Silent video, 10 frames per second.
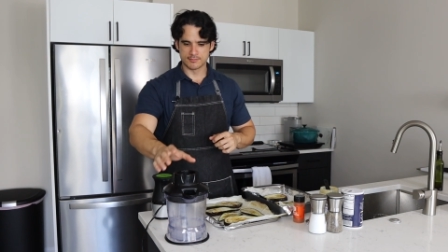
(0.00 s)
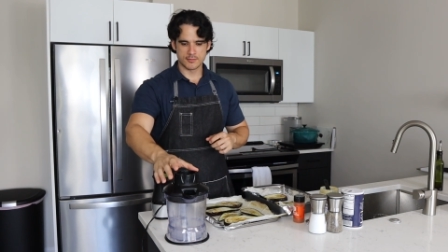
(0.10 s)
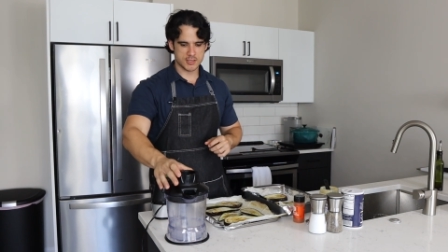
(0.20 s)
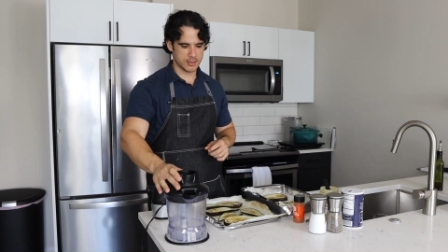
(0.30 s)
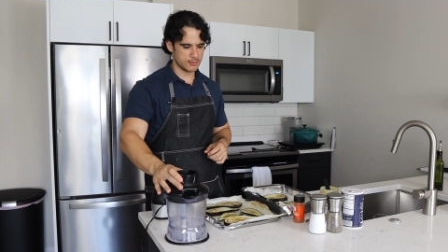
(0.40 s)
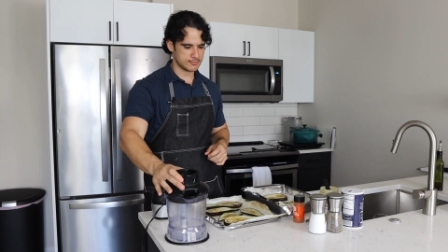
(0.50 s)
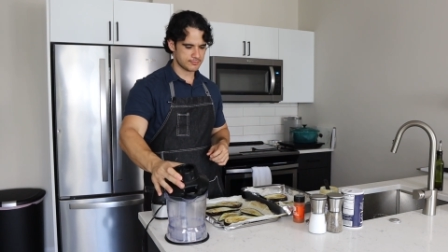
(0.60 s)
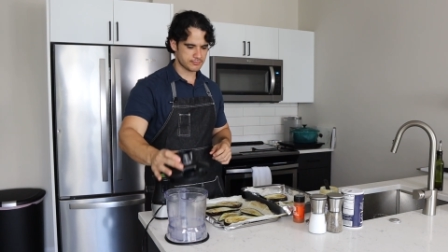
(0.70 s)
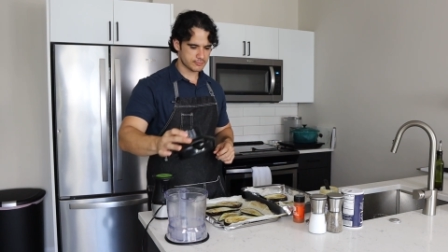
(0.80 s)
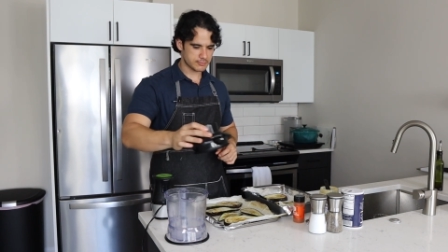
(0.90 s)
So,
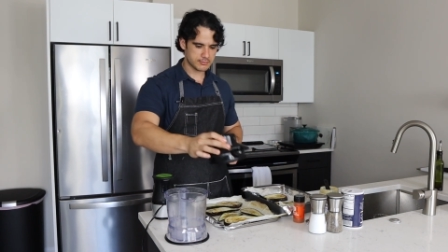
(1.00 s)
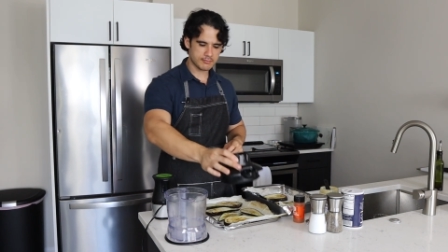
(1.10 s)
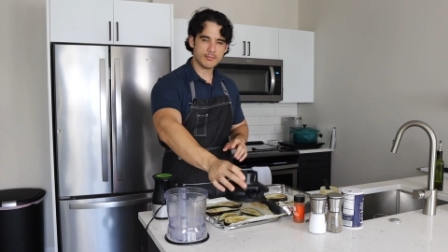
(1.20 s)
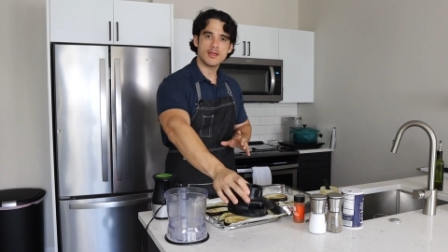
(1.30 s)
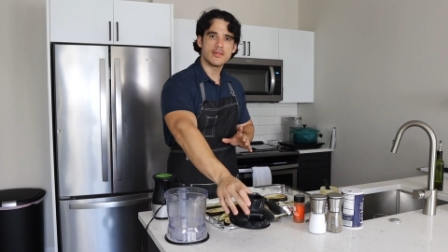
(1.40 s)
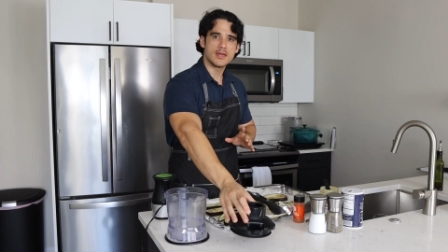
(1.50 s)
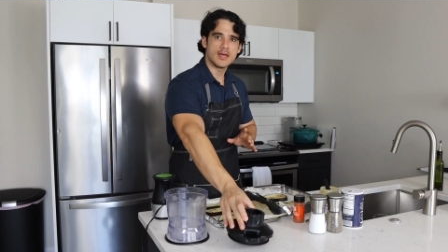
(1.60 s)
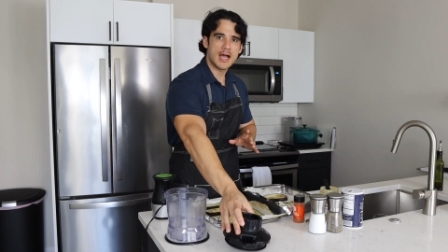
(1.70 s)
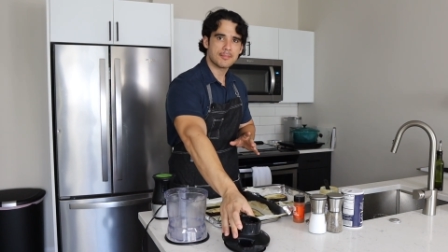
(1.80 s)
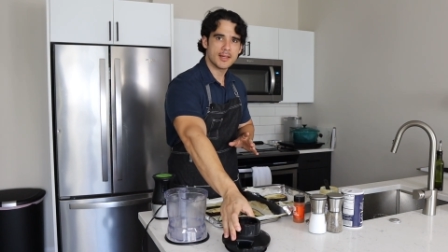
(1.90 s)

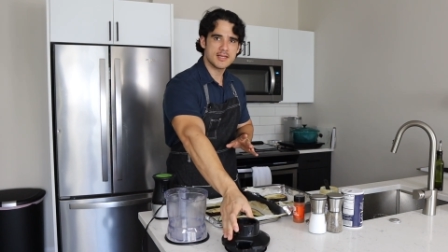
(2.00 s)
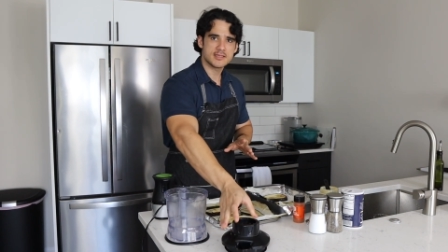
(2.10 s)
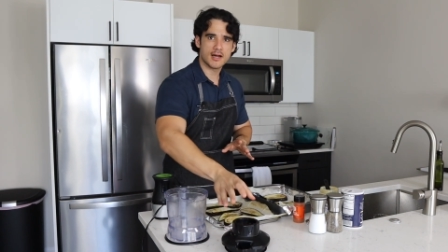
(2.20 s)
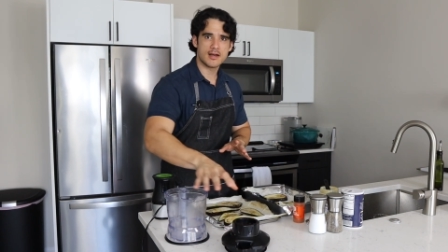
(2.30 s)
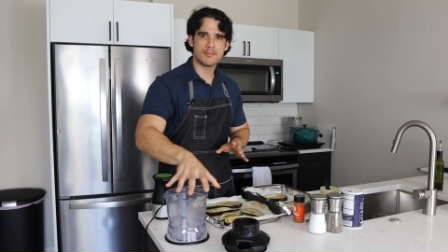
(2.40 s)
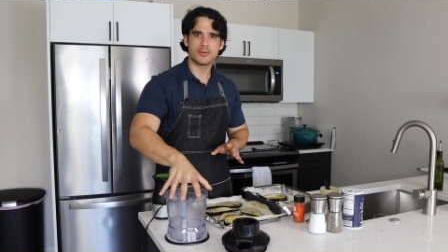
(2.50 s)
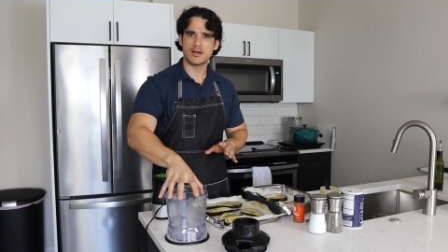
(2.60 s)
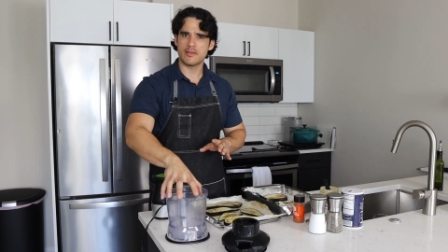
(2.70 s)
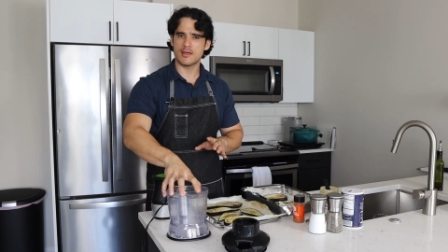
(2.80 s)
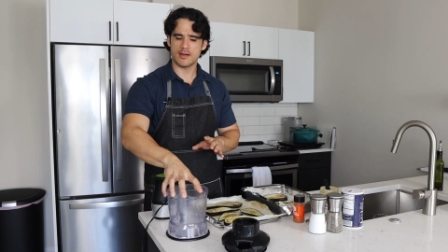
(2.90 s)
the eggplant is done. I put
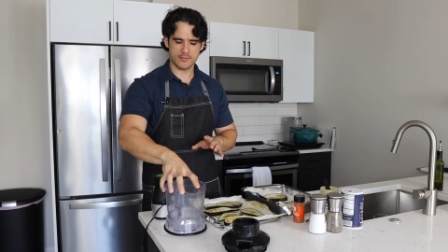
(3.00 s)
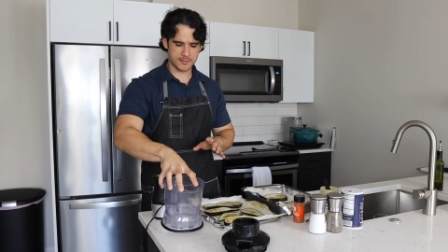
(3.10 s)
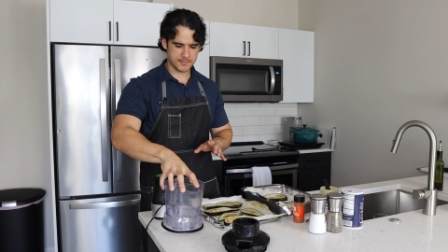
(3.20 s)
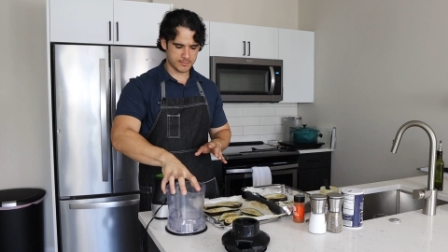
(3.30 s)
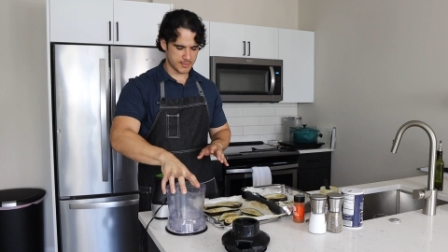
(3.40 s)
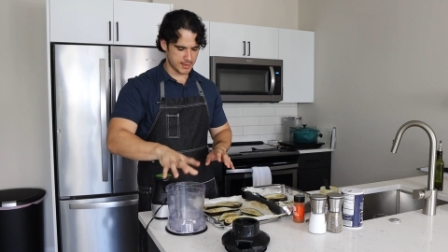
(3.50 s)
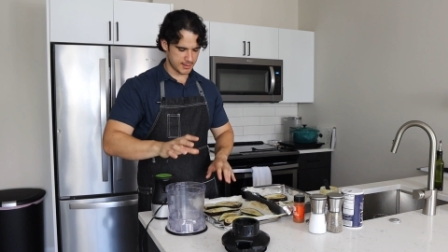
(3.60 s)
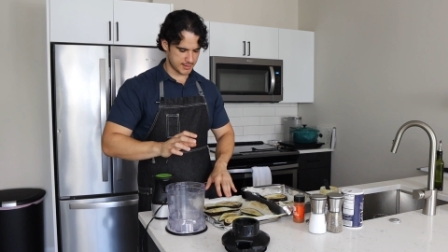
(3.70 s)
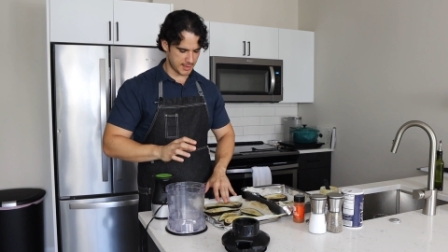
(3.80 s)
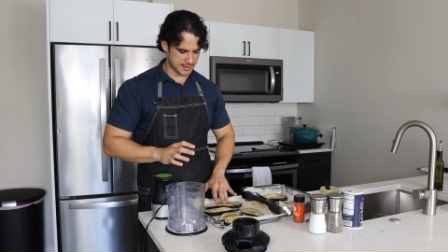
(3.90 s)
it in the oven.
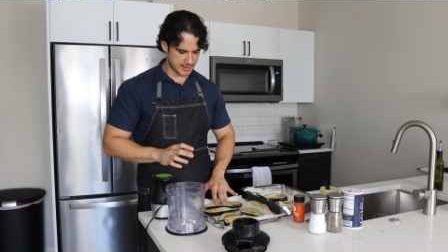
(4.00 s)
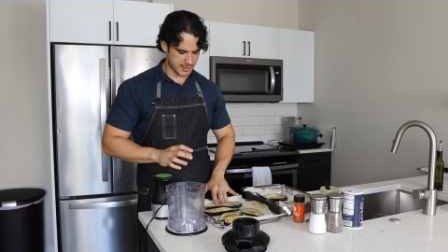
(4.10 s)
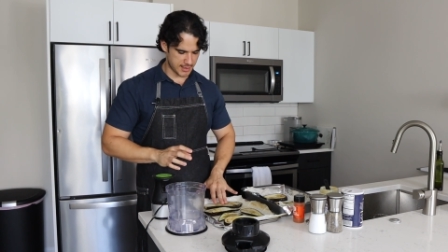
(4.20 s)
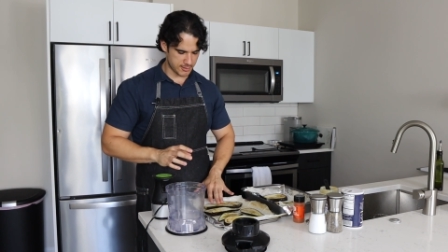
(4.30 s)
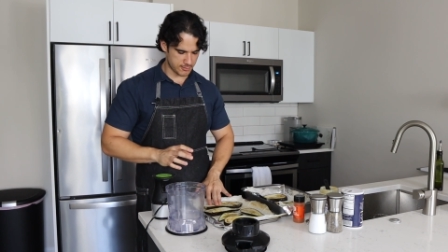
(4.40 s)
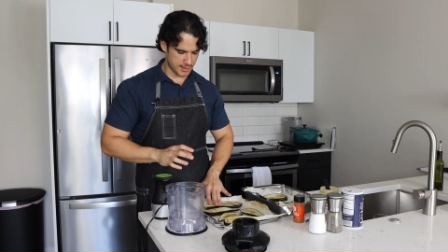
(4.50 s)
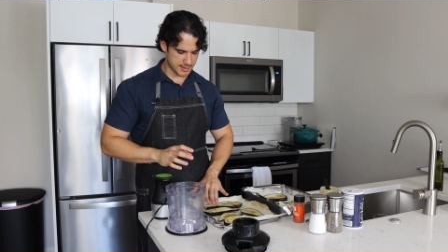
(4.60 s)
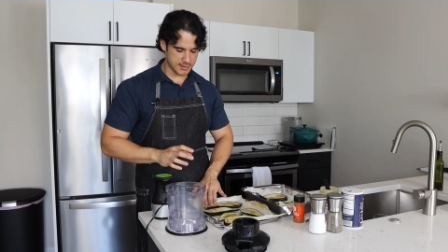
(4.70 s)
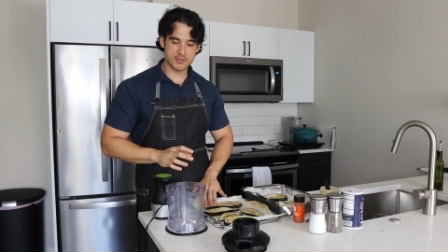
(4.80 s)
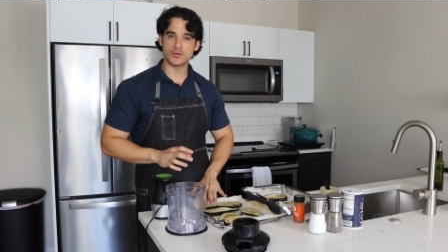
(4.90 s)
It's nice and tender,
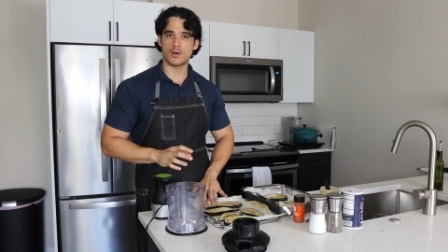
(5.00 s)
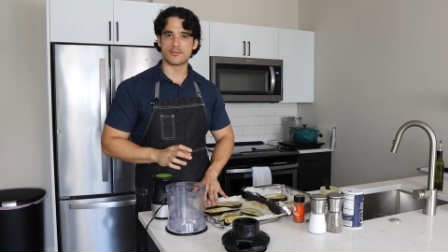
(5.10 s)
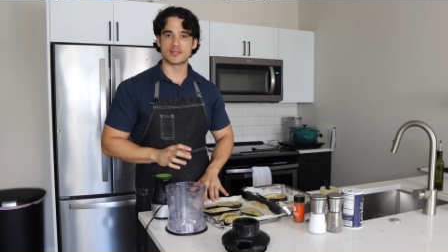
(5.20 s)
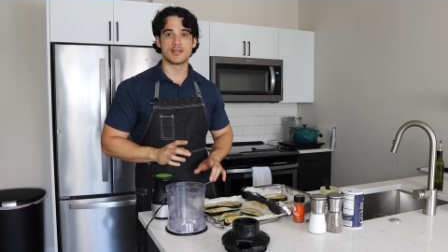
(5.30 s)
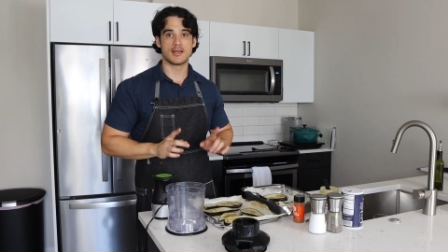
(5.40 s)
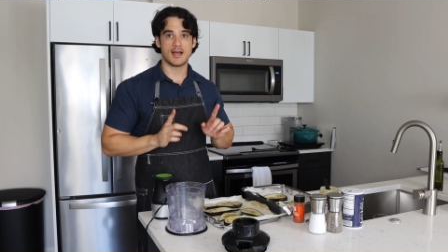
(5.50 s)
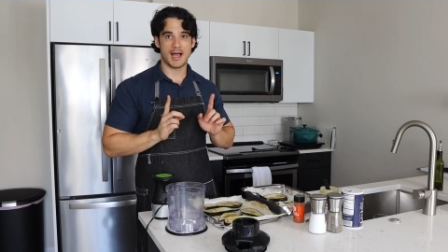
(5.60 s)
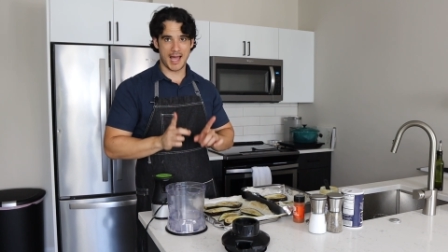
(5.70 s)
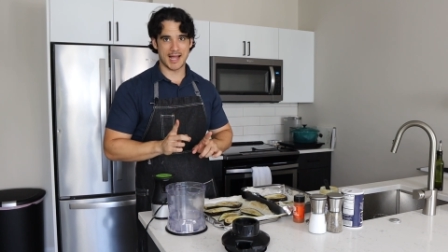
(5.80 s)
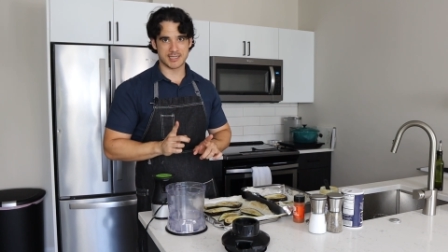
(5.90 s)
nice and soft.
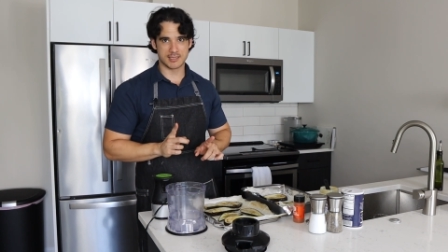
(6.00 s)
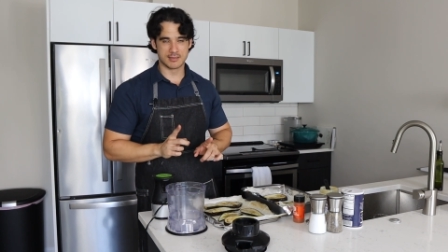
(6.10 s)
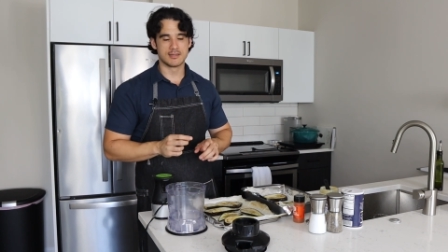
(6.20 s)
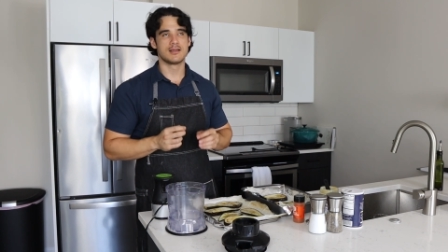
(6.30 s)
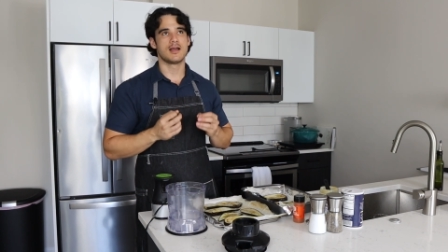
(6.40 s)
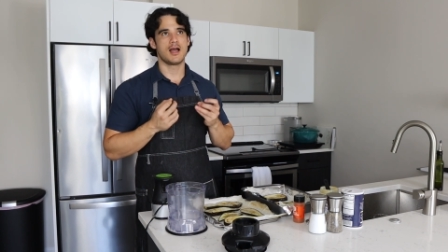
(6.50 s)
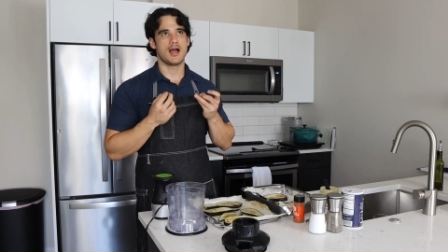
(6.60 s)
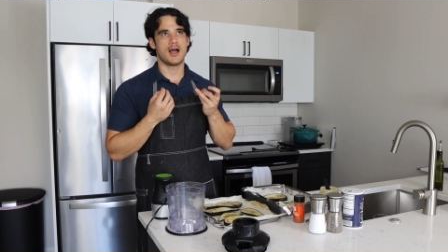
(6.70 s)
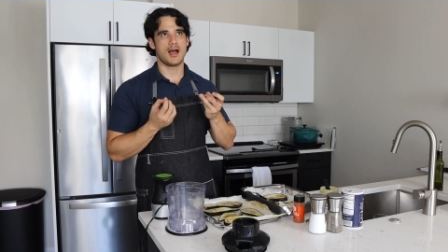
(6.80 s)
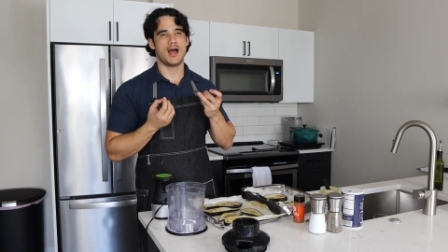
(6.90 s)
Hot.
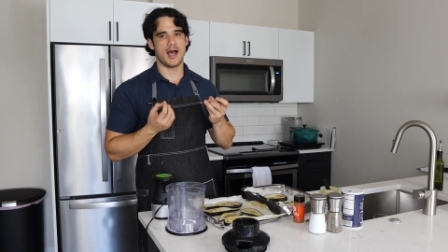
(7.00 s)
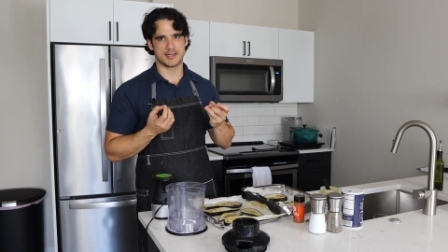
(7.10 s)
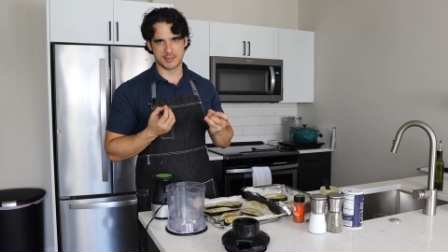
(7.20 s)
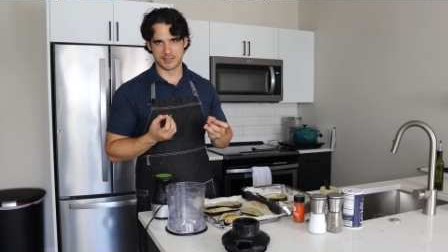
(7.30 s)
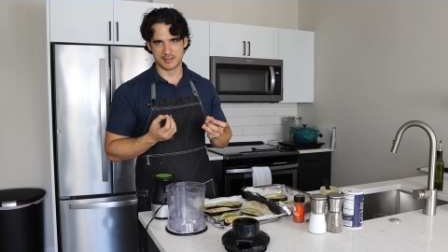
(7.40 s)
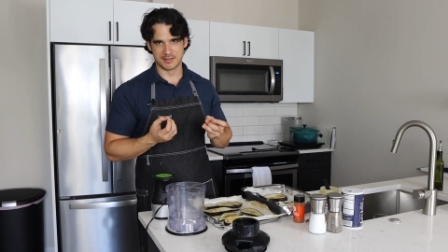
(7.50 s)
Hot.